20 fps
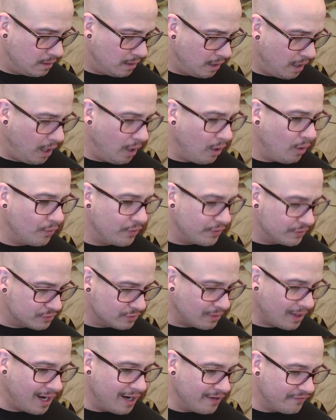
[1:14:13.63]
Oh, the
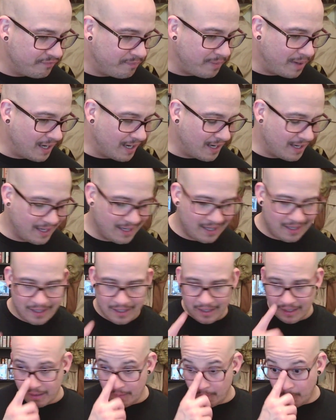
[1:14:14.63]
drive-by.
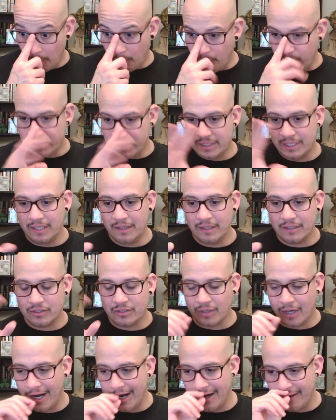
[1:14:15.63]
When we see the
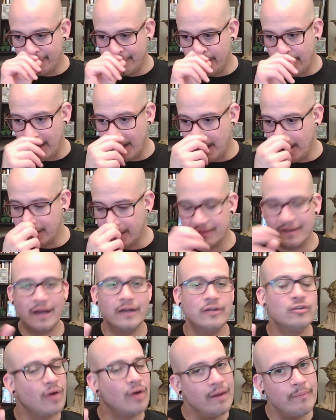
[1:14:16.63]
drive-by, it's not a
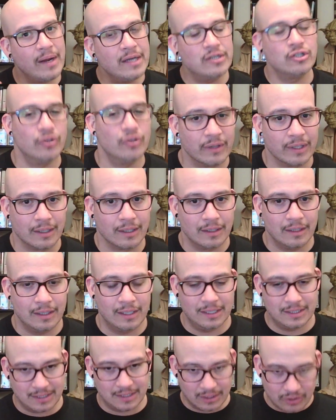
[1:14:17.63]
drive-by shooting. It
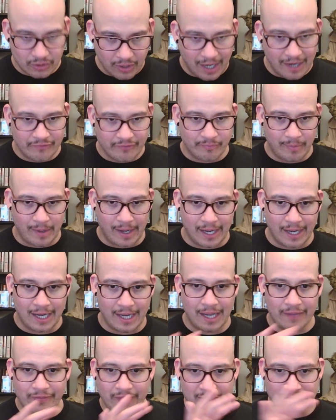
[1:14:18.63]
is a drive-by
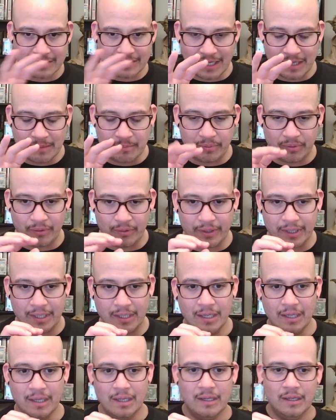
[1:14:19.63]
at that same point
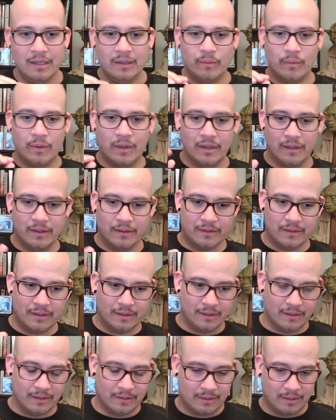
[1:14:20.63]
where
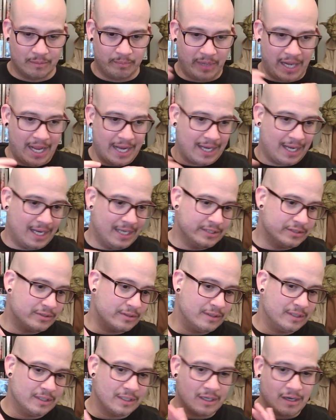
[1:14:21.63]
the, the black guys
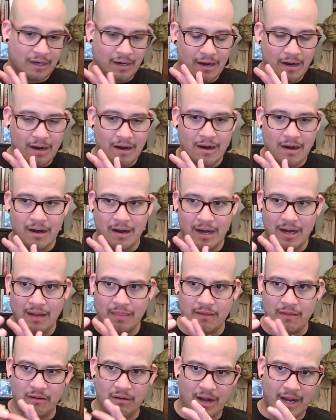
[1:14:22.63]
are in the car
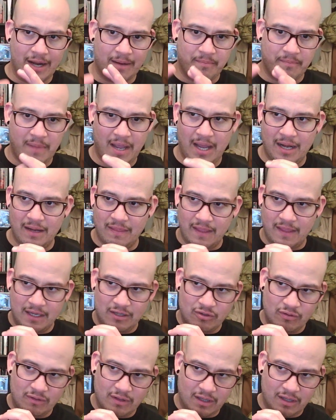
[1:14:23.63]
and they're like, man, and they
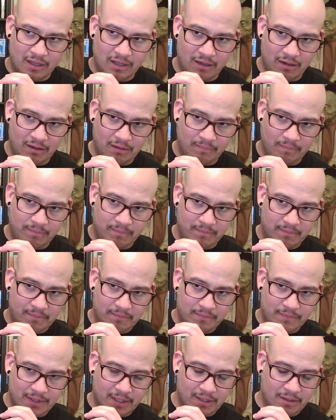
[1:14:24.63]
do the little,
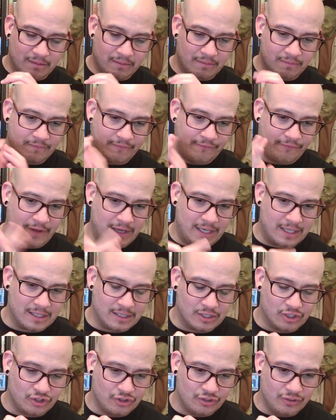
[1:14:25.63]
you know, faking
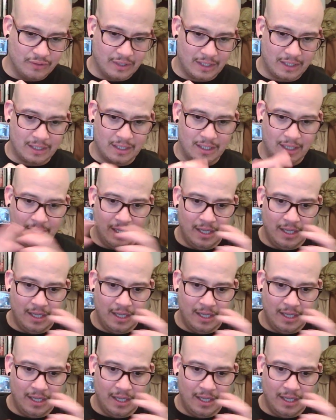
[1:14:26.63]
shooting.